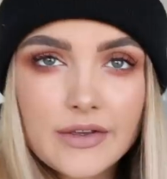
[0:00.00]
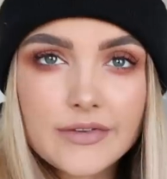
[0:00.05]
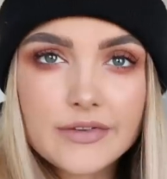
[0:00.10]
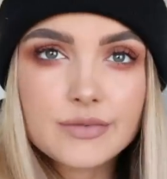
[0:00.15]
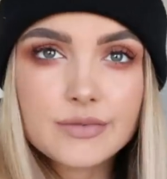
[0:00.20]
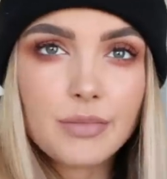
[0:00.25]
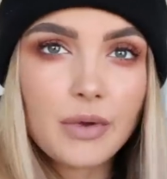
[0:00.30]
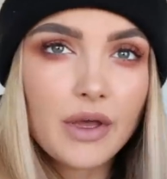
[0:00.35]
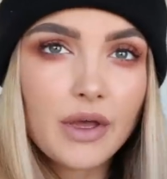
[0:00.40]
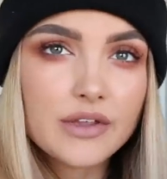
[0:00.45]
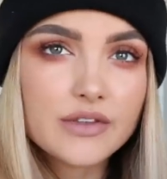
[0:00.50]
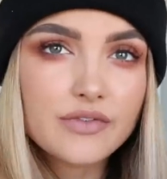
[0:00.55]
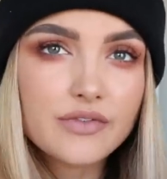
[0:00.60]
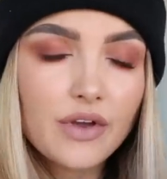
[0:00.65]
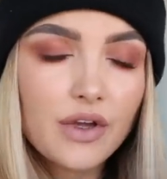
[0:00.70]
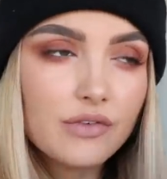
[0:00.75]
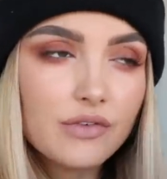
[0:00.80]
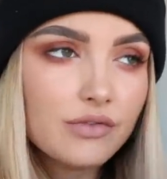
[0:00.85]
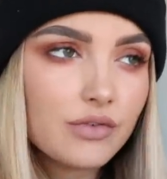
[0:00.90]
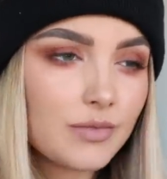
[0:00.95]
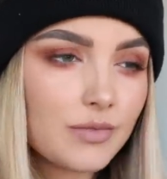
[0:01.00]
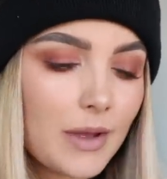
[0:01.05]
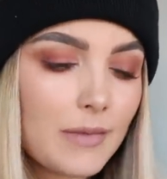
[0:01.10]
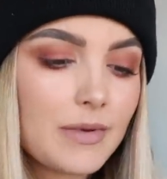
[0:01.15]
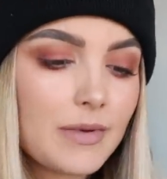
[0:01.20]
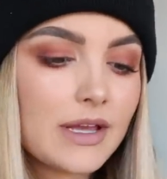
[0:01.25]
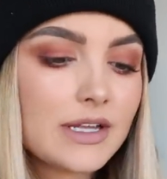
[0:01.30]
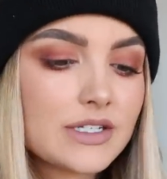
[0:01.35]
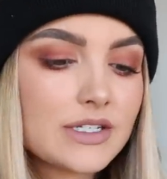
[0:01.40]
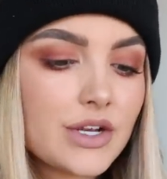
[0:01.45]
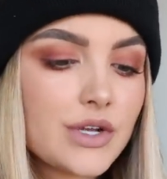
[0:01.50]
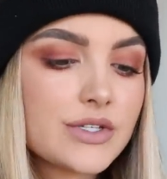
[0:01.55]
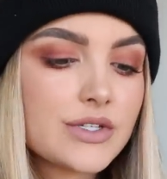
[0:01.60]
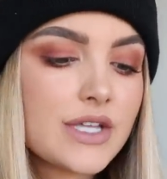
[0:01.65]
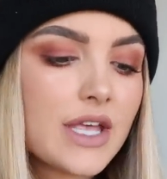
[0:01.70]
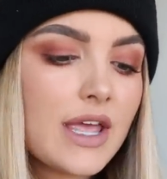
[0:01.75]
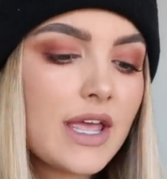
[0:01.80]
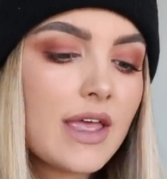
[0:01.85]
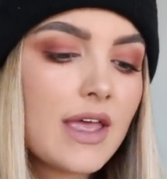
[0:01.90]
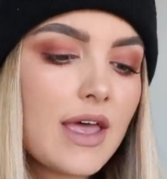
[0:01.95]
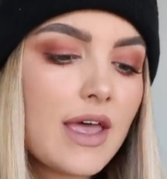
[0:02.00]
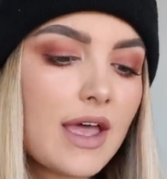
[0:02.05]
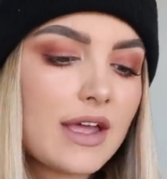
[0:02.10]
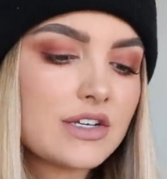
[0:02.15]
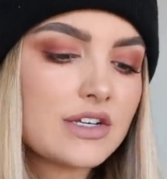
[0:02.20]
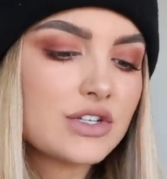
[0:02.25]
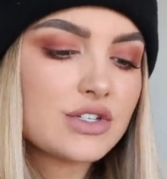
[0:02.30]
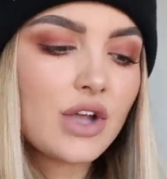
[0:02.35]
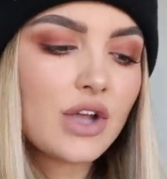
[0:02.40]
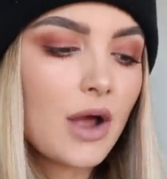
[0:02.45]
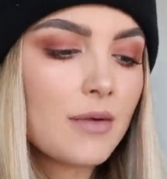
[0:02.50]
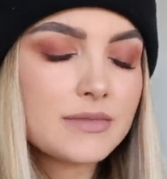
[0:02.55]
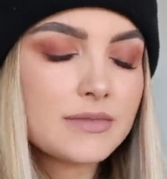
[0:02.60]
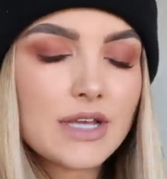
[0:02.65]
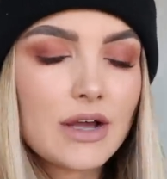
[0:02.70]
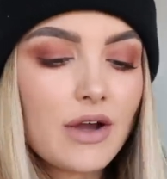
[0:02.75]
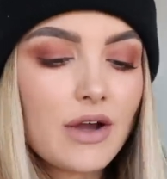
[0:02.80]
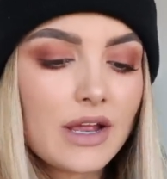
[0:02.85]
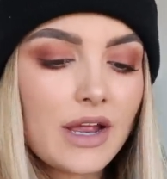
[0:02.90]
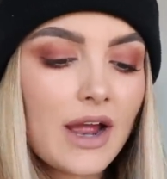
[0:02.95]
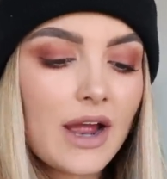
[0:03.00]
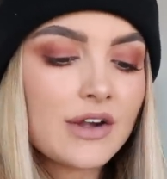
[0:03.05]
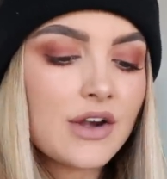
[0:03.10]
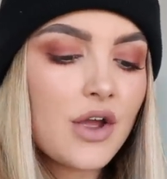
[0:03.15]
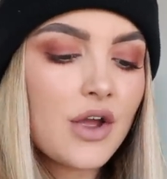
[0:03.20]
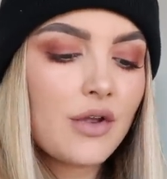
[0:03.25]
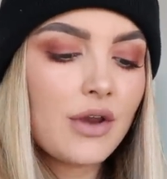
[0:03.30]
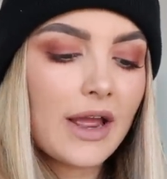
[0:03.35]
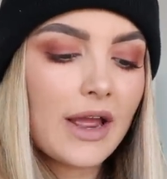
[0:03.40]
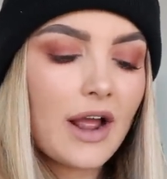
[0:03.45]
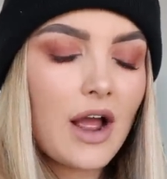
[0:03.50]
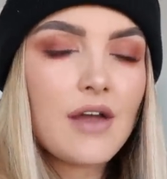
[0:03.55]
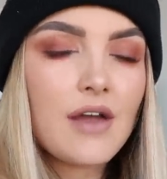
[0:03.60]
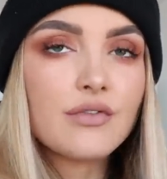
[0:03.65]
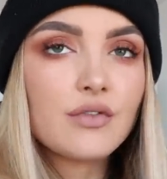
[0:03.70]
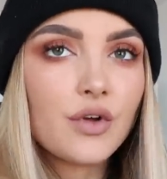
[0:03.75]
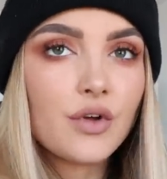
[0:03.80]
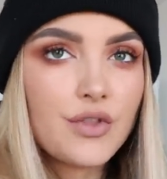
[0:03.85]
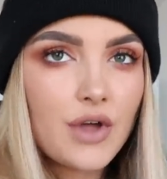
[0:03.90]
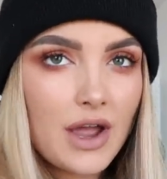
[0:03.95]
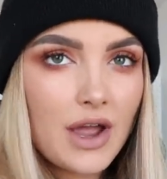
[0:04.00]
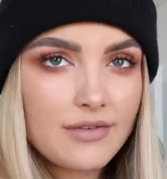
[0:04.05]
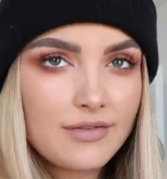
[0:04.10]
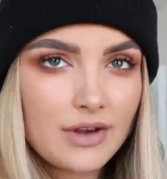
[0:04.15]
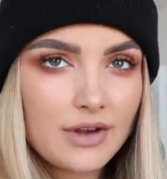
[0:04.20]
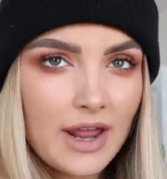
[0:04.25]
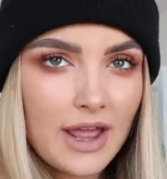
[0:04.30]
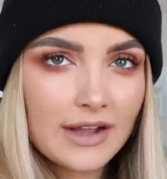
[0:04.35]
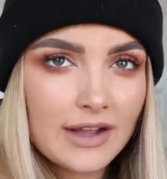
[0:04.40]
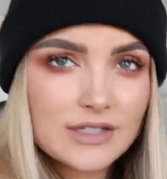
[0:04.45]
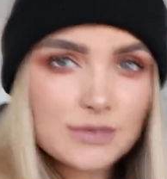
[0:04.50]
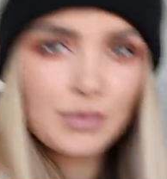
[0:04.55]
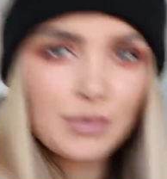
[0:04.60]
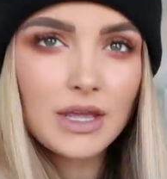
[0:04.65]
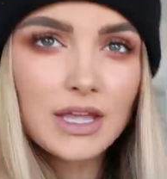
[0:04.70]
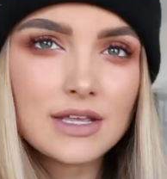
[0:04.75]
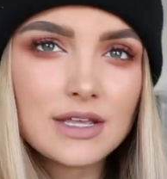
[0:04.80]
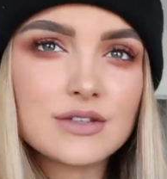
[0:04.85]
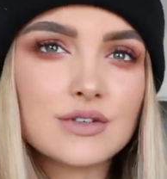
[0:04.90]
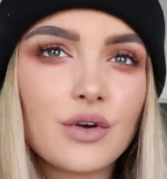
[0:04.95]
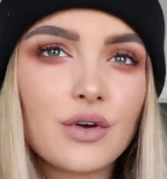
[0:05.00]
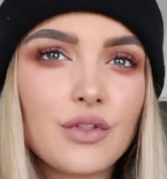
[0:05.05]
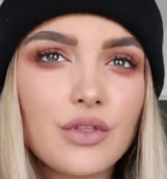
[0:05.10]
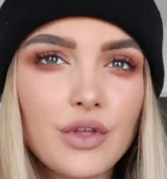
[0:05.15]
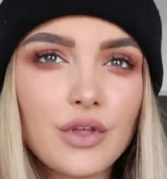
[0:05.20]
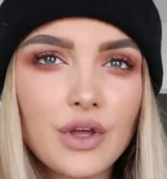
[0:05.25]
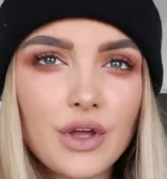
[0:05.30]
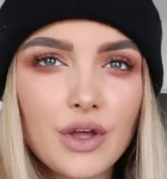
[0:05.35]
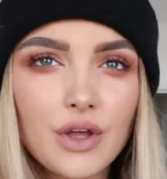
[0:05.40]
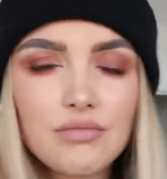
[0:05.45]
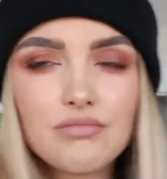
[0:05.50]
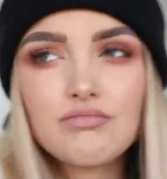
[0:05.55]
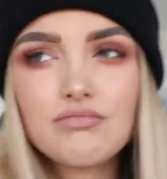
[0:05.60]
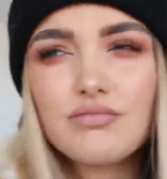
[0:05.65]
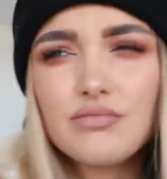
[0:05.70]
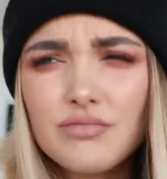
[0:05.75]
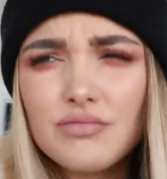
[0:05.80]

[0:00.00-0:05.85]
use Bert's phone for my pictures. it just comes out. I know, like, I've got the iPhone X, but he's got the,